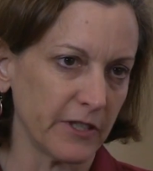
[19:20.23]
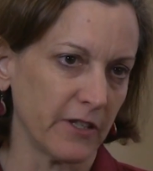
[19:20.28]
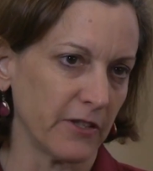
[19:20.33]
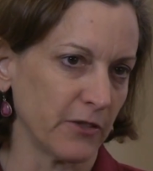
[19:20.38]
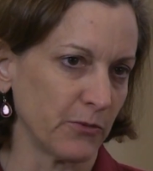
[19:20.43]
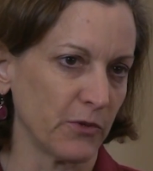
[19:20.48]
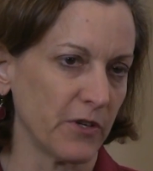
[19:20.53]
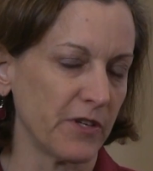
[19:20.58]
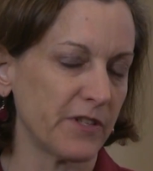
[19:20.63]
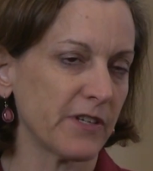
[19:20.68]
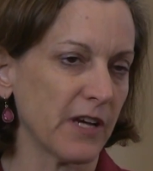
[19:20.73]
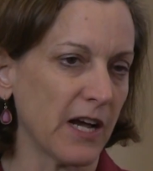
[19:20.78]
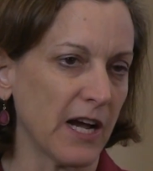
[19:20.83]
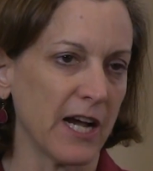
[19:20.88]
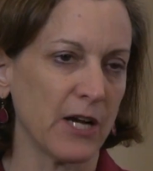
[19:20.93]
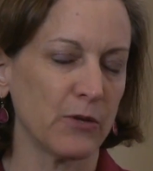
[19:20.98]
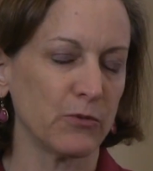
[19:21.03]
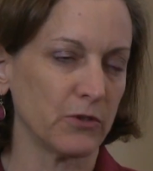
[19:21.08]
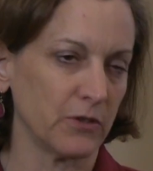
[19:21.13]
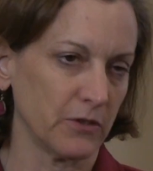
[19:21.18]
In other words,
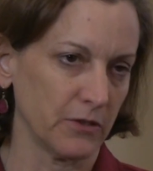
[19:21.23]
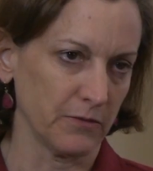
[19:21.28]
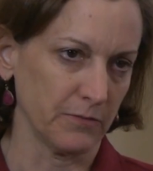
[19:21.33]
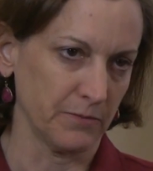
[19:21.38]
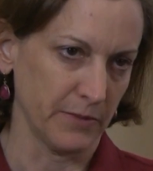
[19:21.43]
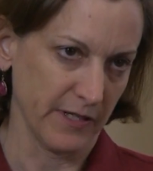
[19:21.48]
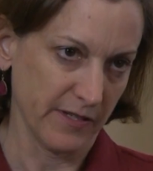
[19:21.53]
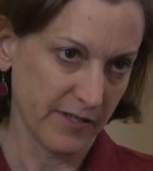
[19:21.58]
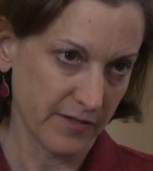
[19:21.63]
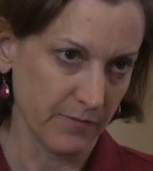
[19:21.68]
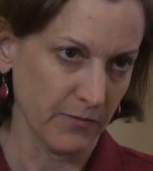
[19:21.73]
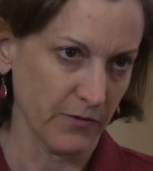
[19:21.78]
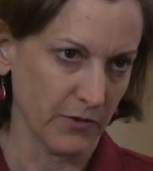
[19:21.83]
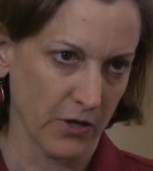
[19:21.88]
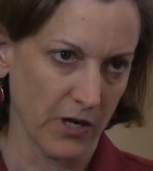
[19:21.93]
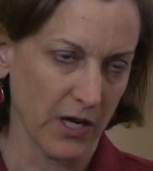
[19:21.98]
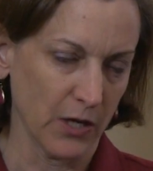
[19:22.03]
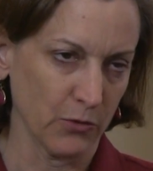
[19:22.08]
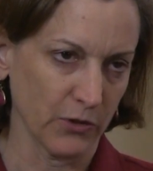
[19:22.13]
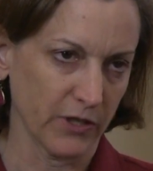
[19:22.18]
I will
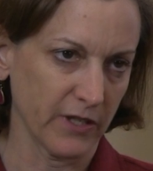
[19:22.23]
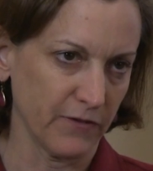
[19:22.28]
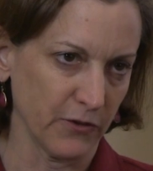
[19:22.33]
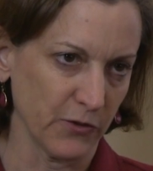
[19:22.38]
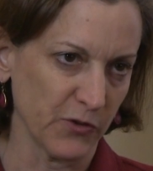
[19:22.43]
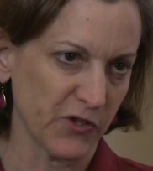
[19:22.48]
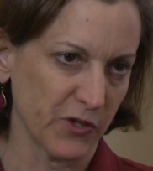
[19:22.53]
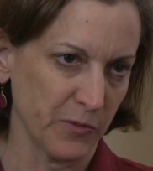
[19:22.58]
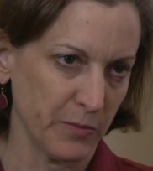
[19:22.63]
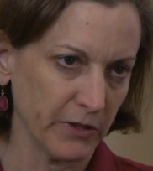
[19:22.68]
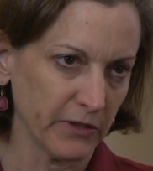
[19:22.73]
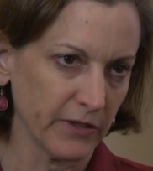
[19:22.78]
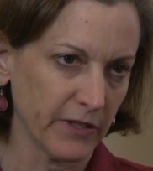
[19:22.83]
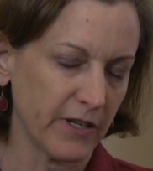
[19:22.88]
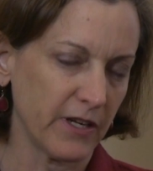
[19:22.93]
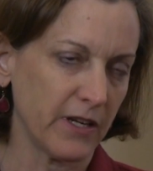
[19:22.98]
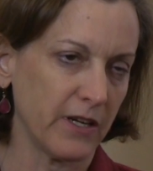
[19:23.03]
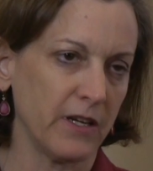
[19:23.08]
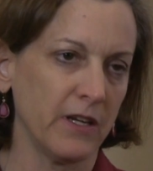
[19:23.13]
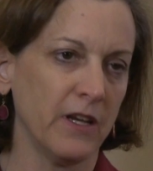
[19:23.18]
give you
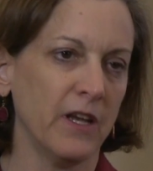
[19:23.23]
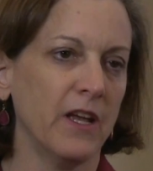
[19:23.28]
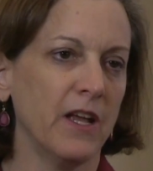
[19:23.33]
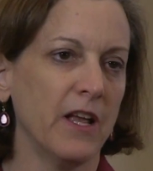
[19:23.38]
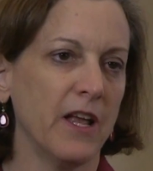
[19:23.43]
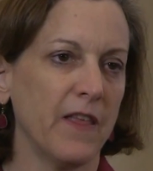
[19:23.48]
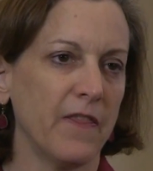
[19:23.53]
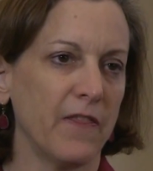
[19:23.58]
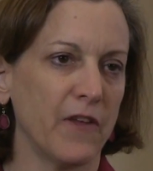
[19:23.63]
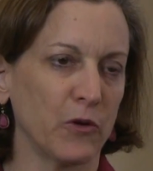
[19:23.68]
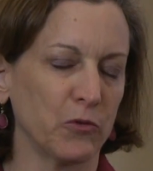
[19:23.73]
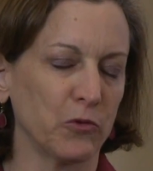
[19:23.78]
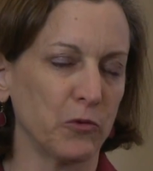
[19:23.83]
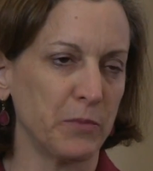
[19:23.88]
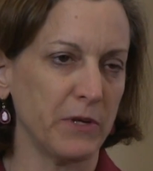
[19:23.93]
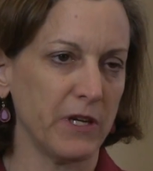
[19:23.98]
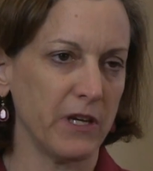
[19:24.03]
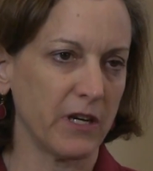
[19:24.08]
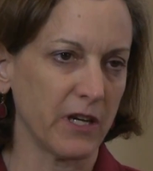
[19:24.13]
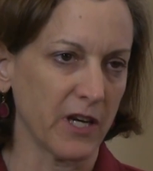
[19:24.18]
stability, there will
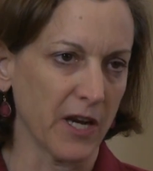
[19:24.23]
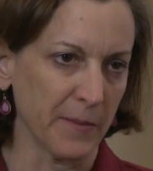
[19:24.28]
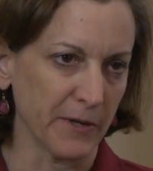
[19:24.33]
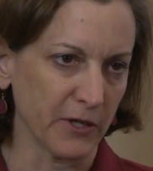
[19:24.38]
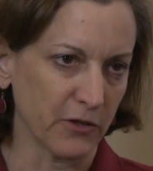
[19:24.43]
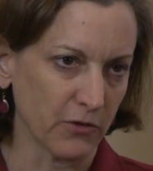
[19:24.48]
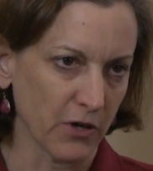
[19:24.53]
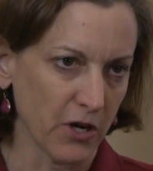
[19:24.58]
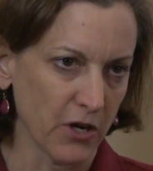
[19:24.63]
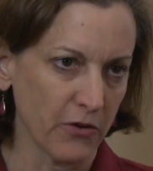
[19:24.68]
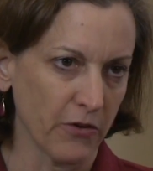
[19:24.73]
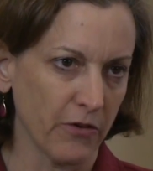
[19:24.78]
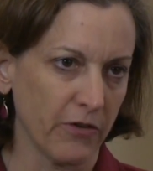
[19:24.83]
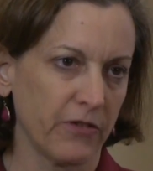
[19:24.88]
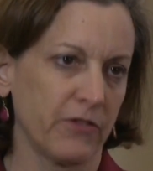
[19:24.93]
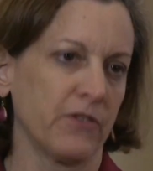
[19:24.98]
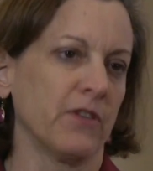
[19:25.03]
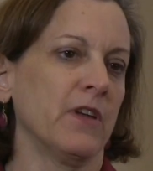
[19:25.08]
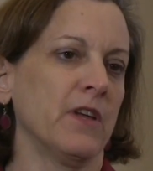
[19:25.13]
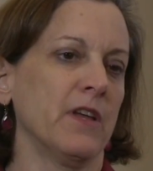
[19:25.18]
be economic
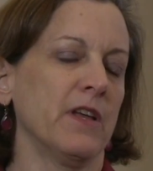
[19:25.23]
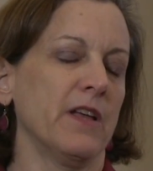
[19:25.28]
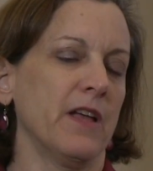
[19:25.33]
growth,